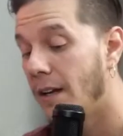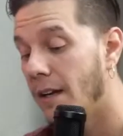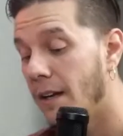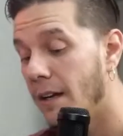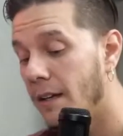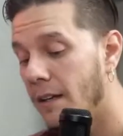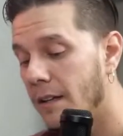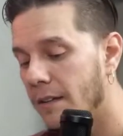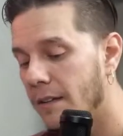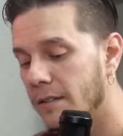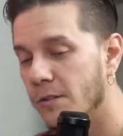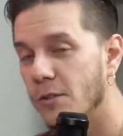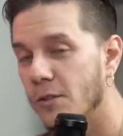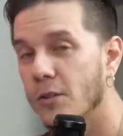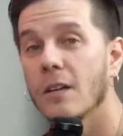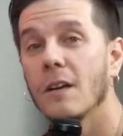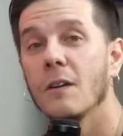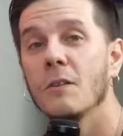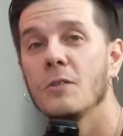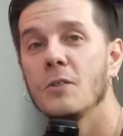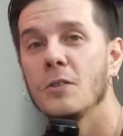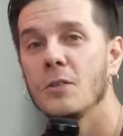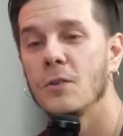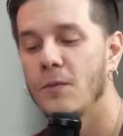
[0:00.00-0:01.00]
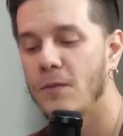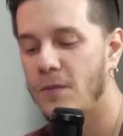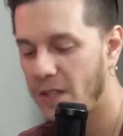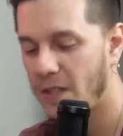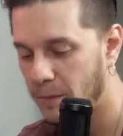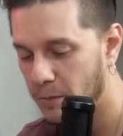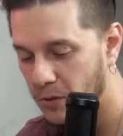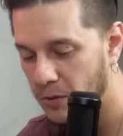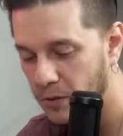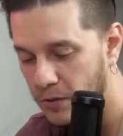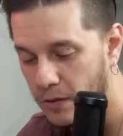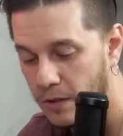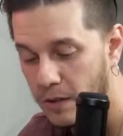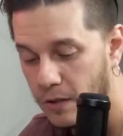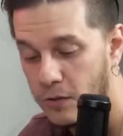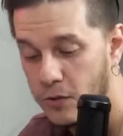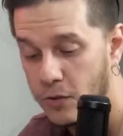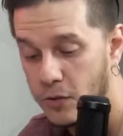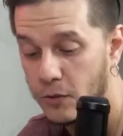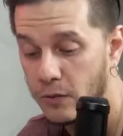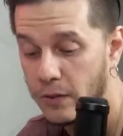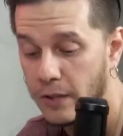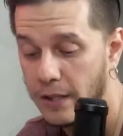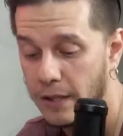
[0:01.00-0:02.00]
Shout out to you, Fabio. Shout out to
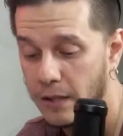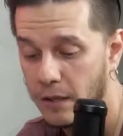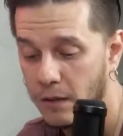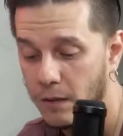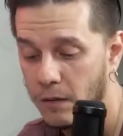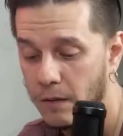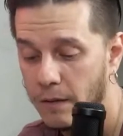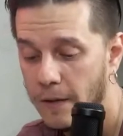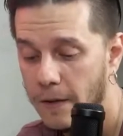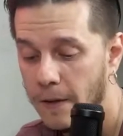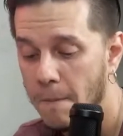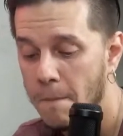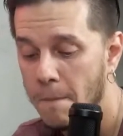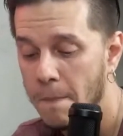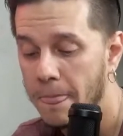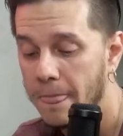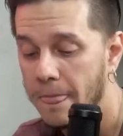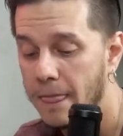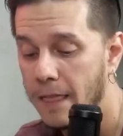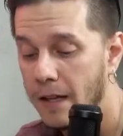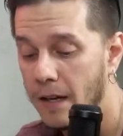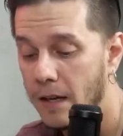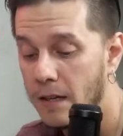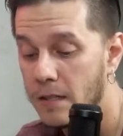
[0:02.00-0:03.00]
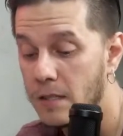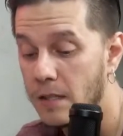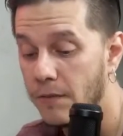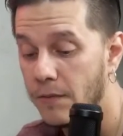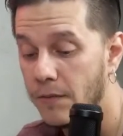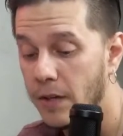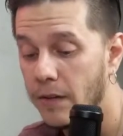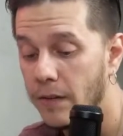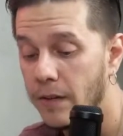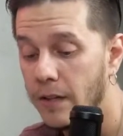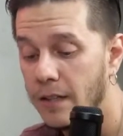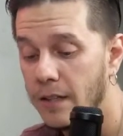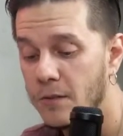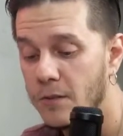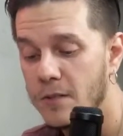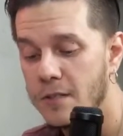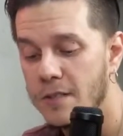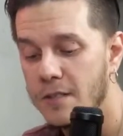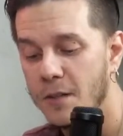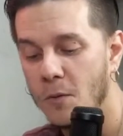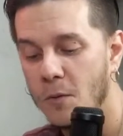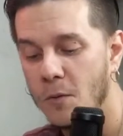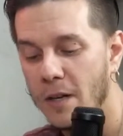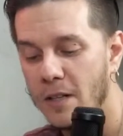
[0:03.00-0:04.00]
you, Carol. There's a very
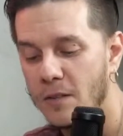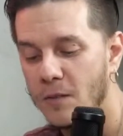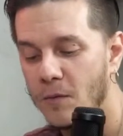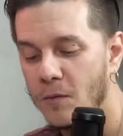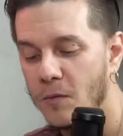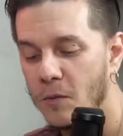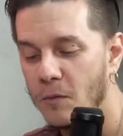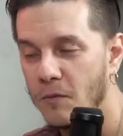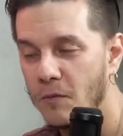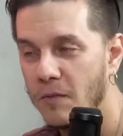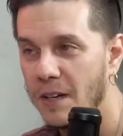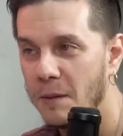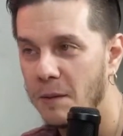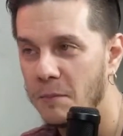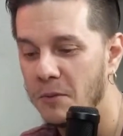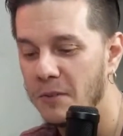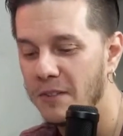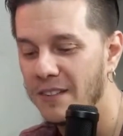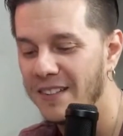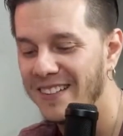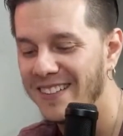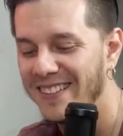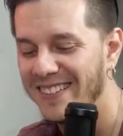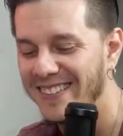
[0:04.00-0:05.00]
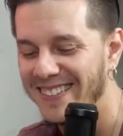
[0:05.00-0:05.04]
interesting question from Fabio here.